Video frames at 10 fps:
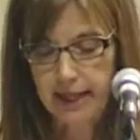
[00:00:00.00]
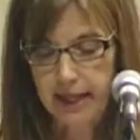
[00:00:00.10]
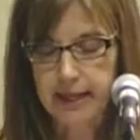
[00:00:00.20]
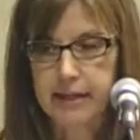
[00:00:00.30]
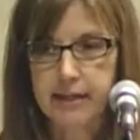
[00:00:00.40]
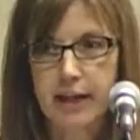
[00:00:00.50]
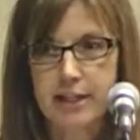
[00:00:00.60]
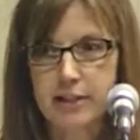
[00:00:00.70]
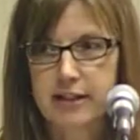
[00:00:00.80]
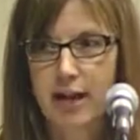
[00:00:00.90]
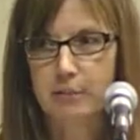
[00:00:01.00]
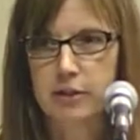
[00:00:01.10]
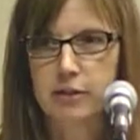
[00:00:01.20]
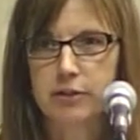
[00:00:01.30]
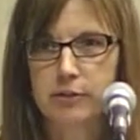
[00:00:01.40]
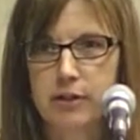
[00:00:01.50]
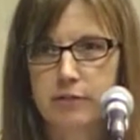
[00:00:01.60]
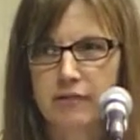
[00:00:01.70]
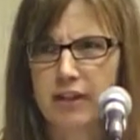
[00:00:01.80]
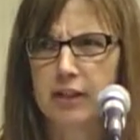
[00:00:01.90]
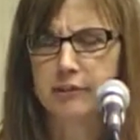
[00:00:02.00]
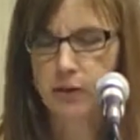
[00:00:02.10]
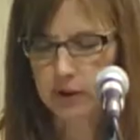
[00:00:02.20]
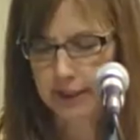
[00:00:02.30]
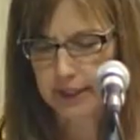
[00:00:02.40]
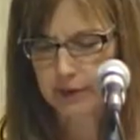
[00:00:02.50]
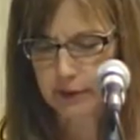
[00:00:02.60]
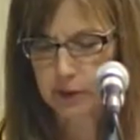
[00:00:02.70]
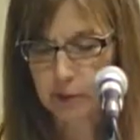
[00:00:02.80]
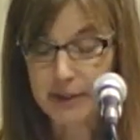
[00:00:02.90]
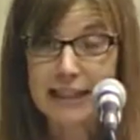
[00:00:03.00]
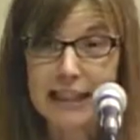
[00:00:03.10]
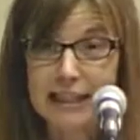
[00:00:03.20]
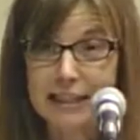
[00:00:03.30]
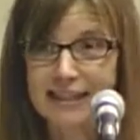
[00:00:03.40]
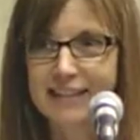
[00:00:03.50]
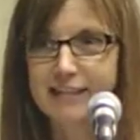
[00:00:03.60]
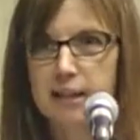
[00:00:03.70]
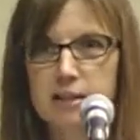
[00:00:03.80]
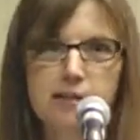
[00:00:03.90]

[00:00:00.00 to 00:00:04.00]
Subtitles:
and I just happen to do it fairly vocally on social media and on